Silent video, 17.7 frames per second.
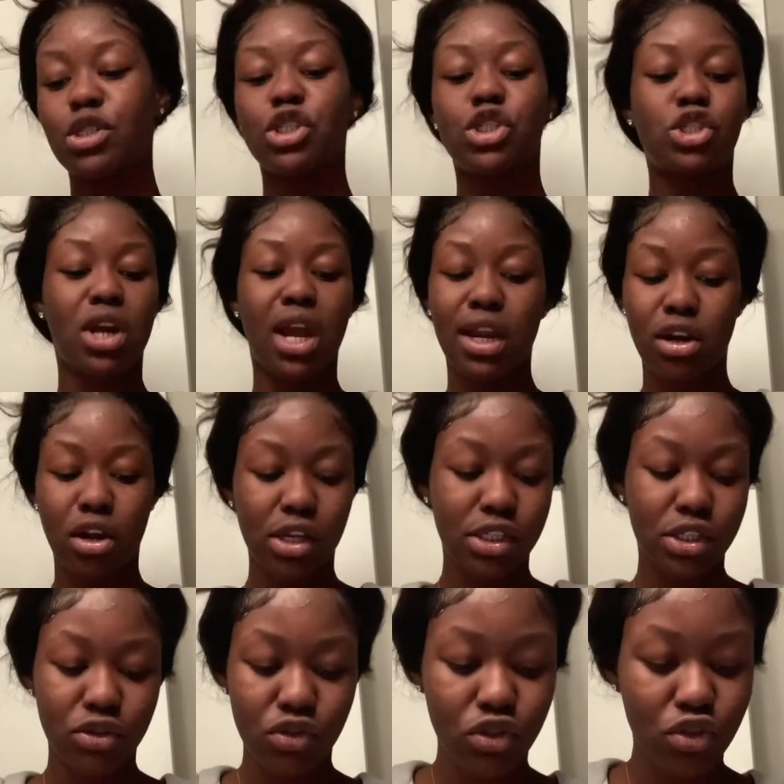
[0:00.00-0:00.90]
just trying not
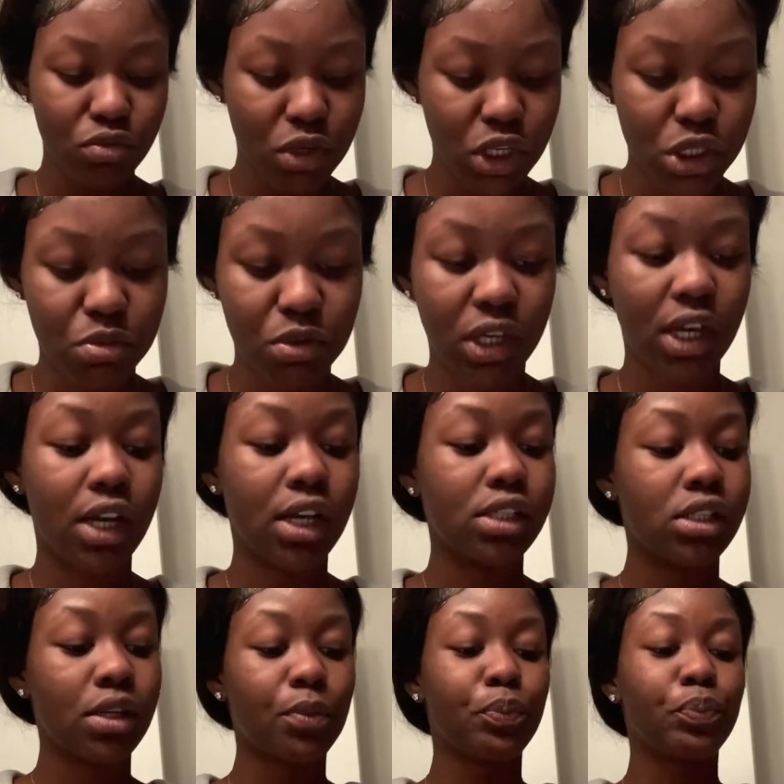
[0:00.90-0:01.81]
to use too much
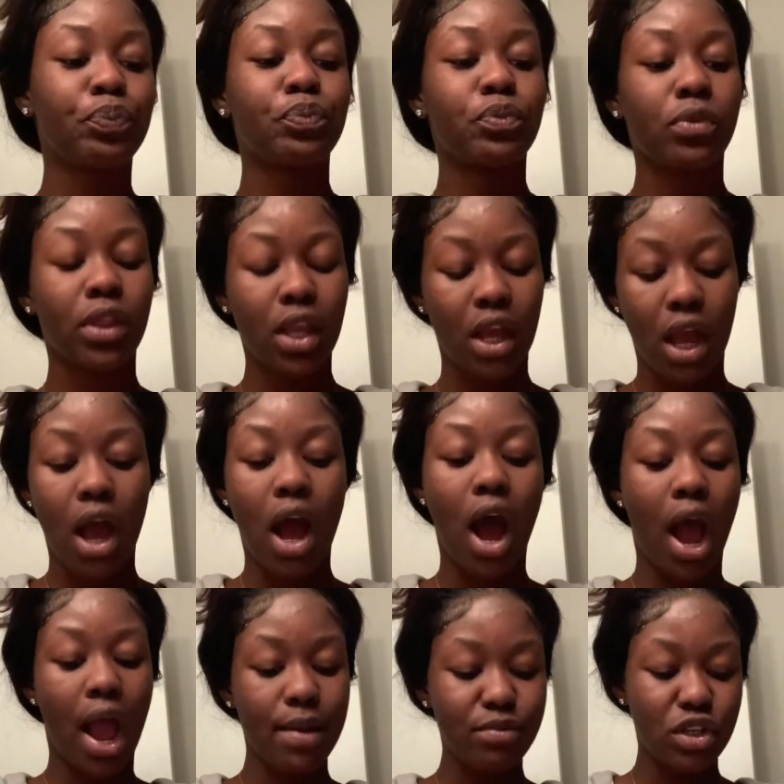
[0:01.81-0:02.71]
because
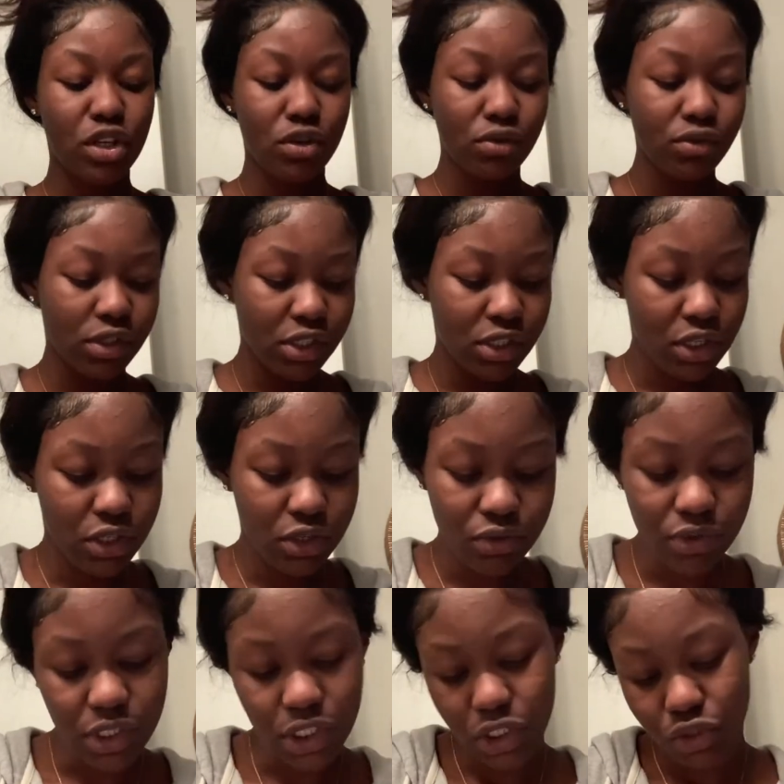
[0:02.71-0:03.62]
I'm used to
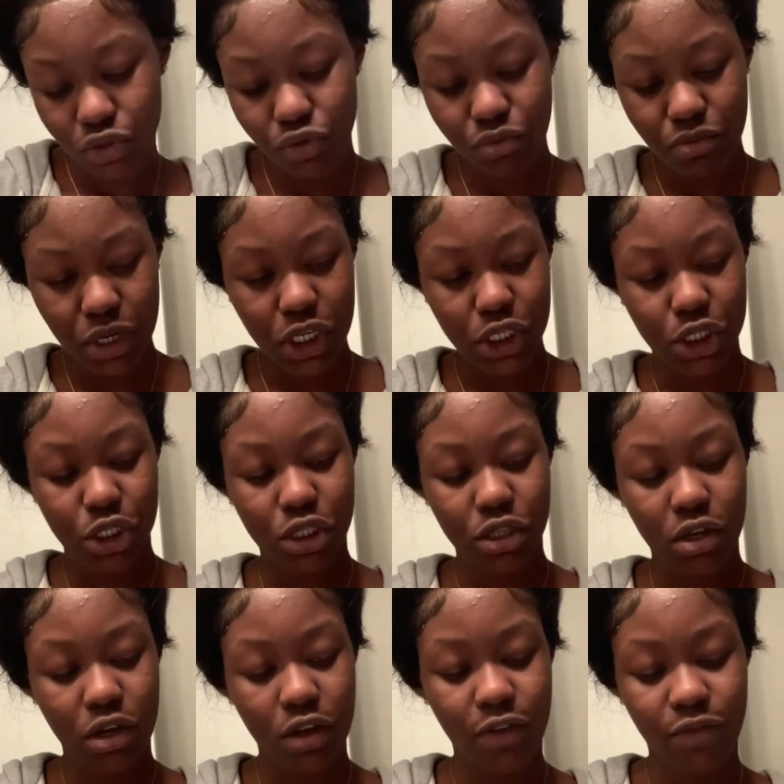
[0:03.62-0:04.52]
using too much
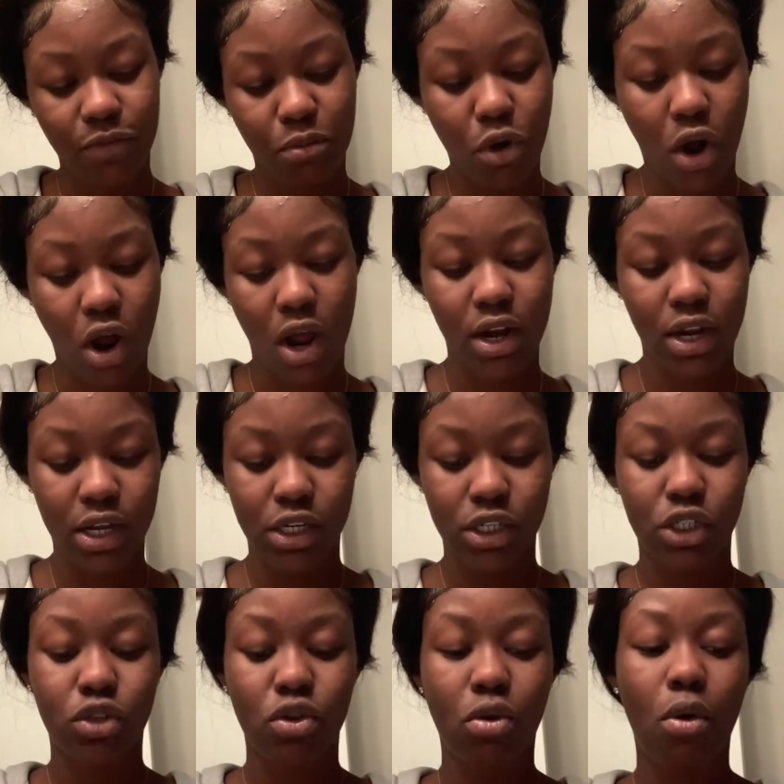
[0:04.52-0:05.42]
of product.
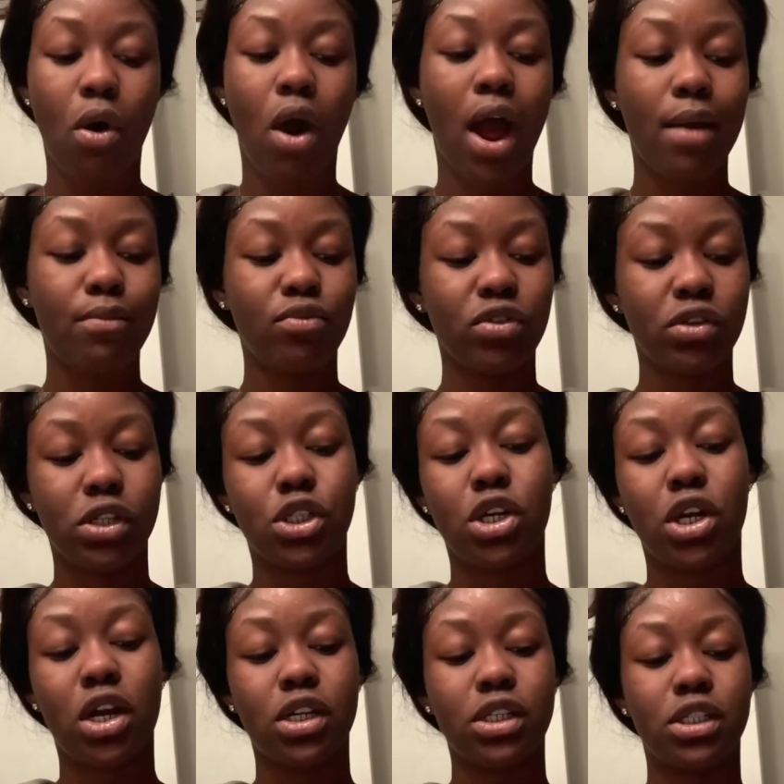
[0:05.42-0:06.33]
So, I'm really
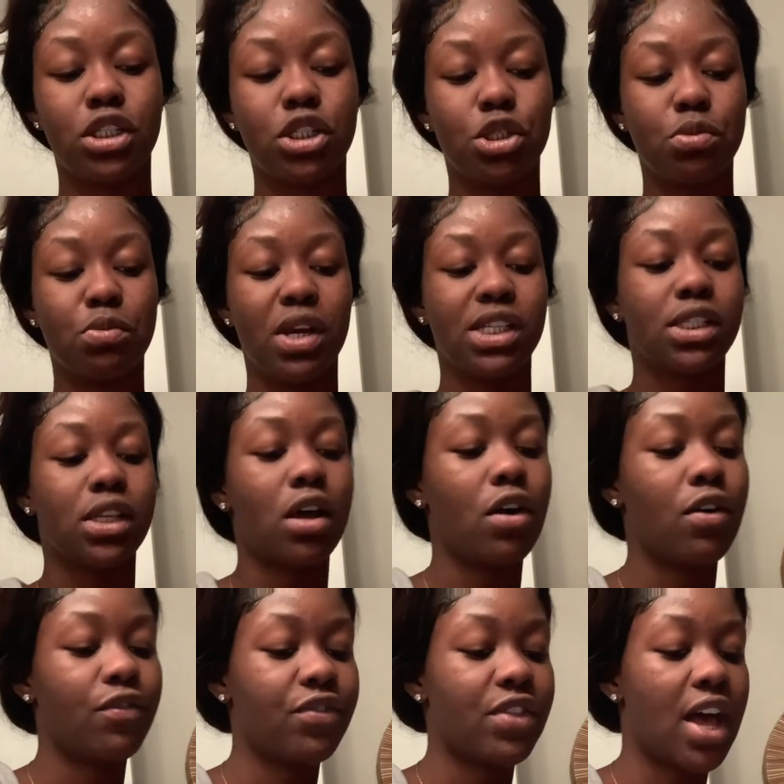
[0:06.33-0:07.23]
trying to teach
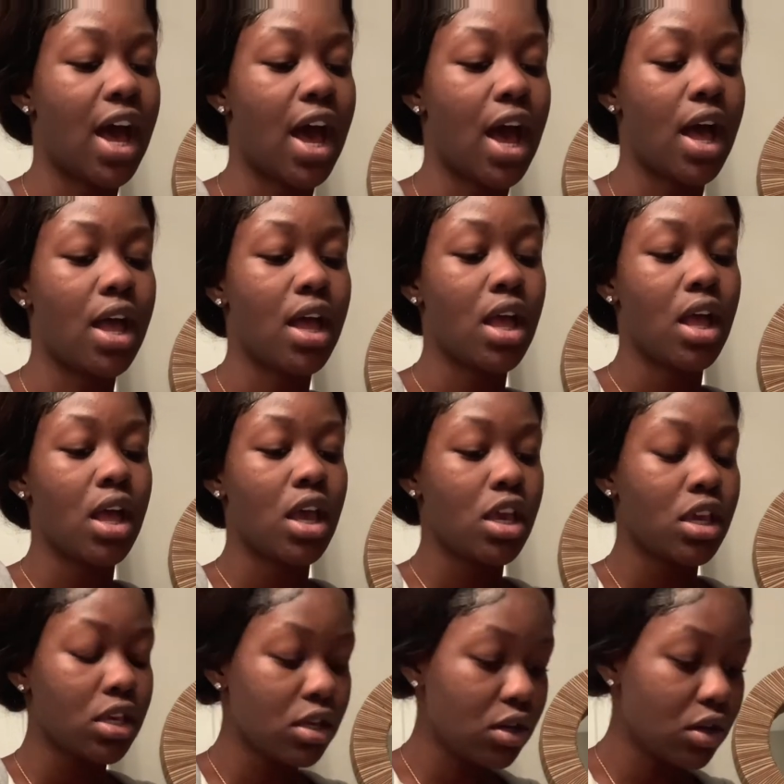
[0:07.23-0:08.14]
myself that,
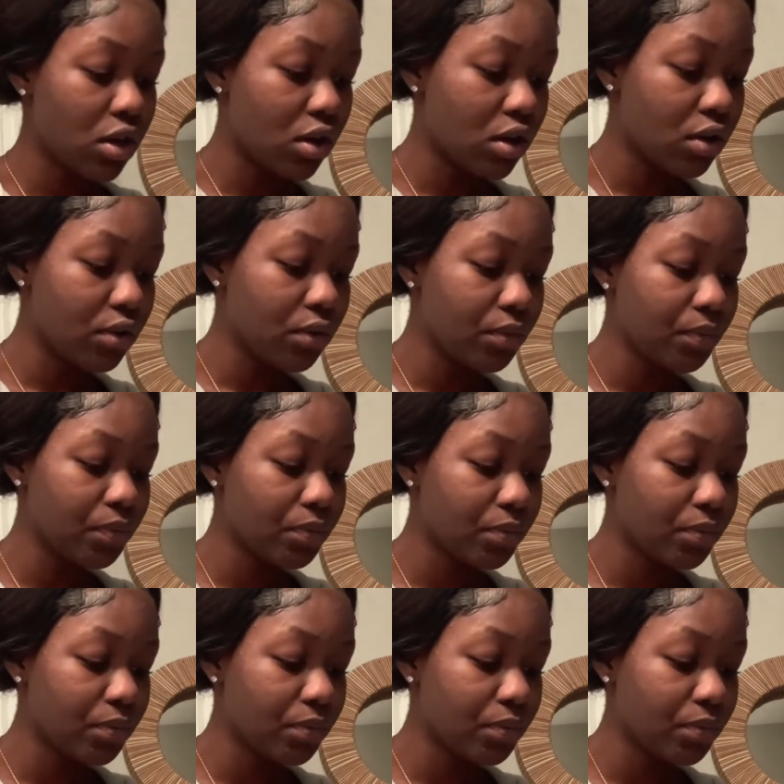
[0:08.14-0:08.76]
you know,